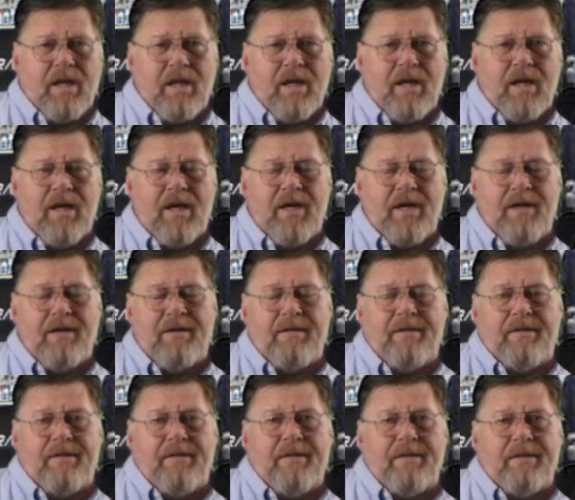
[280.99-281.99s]
Are
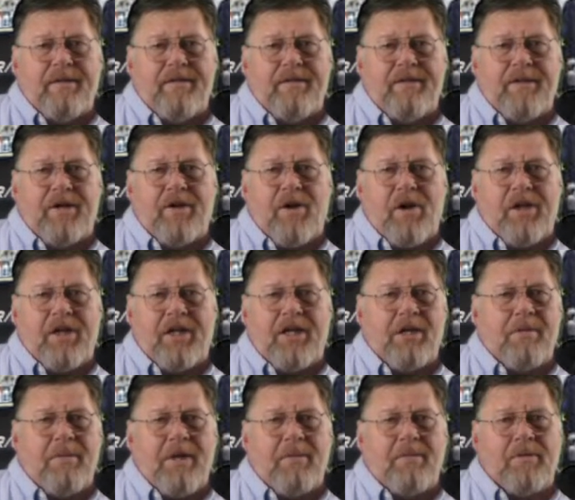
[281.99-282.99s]
you going
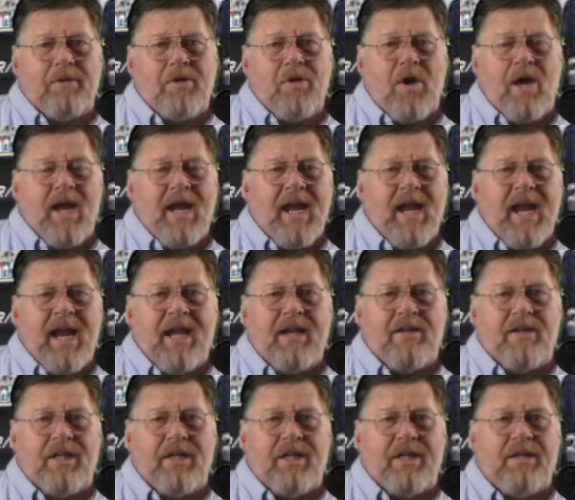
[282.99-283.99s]
to be able to know how to
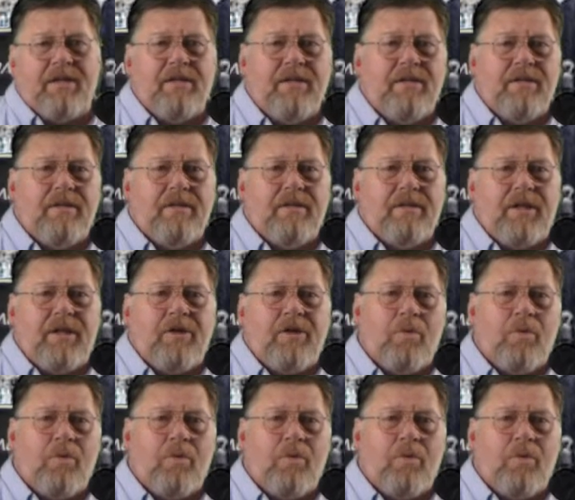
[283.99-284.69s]
handle it?